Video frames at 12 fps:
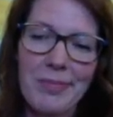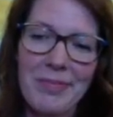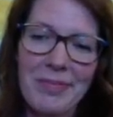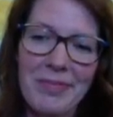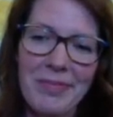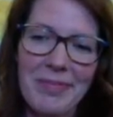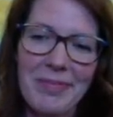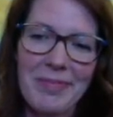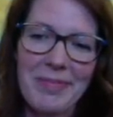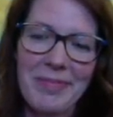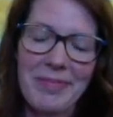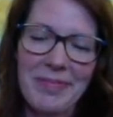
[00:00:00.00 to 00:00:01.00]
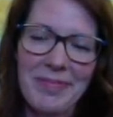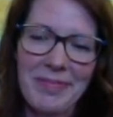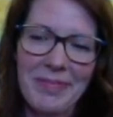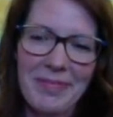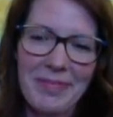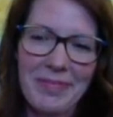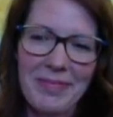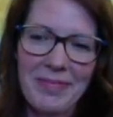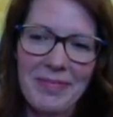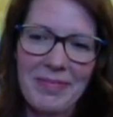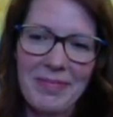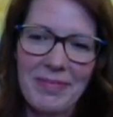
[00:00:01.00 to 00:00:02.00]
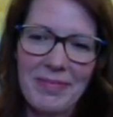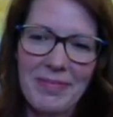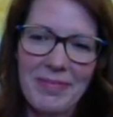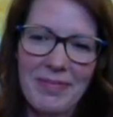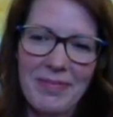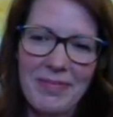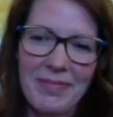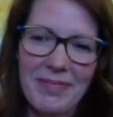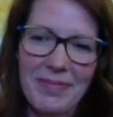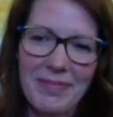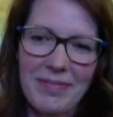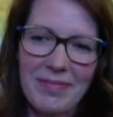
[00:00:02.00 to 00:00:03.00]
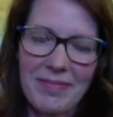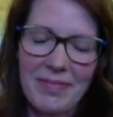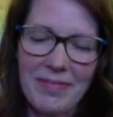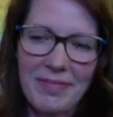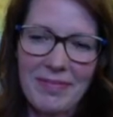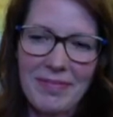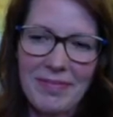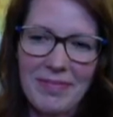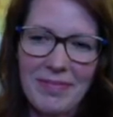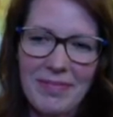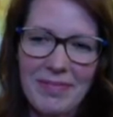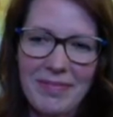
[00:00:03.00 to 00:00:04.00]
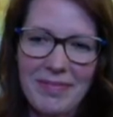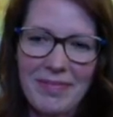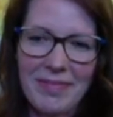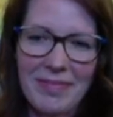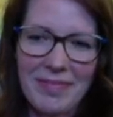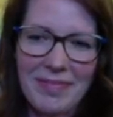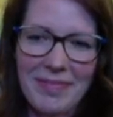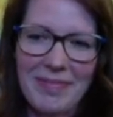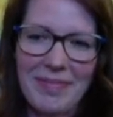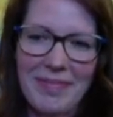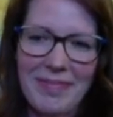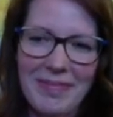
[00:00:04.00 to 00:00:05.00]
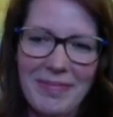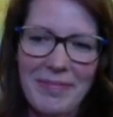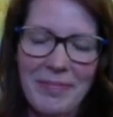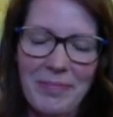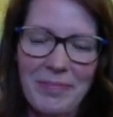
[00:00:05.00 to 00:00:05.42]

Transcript: No words are spoken by the person on screen.